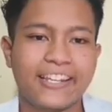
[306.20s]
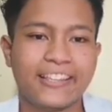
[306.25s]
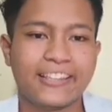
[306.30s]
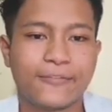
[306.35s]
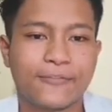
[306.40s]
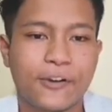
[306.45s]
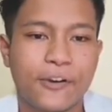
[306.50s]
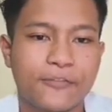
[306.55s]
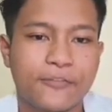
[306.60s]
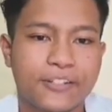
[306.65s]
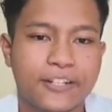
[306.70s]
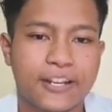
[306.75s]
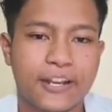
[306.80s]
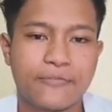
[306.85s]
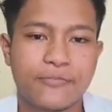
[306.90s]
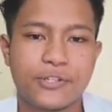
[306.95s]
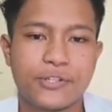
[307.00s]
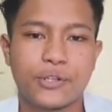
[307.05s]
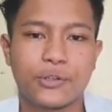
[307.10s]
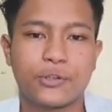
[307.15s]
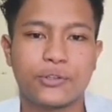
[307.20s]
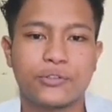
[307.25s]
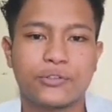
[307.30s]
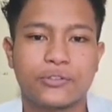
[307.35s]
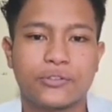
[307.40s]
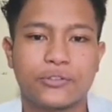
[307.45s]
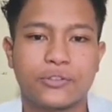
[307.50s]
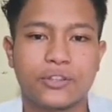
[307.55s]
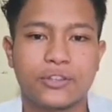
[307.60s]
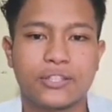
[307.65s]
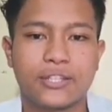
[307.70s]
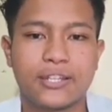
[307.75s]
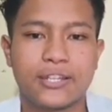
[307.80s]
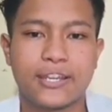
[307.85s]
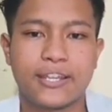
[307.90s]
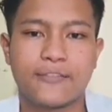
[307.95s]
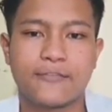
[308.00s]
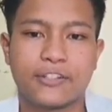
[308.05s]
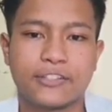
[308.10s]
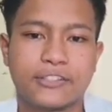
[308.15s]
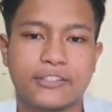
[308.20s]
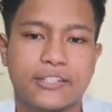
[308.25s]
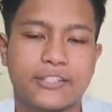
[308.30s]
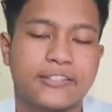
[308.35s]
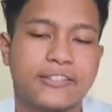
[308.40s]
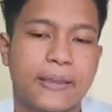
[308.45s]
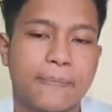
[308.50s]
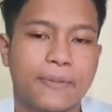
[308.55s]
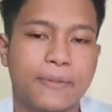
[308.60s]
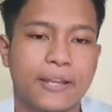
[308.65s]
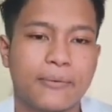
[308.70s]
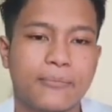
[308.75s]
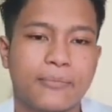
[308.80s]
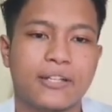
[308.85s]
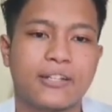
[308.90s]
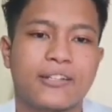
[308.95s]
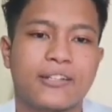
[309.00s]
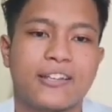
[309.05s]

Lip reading: the fourth graph shows total head versus tapping number.